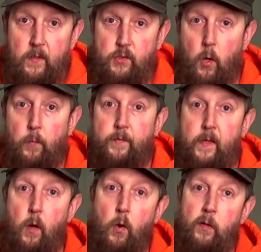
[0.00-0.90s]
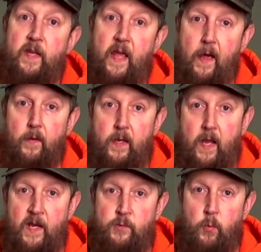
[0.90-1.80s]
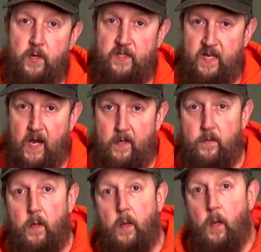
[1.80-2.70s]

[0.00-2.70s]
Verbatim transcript: So the early Gatling guns were designed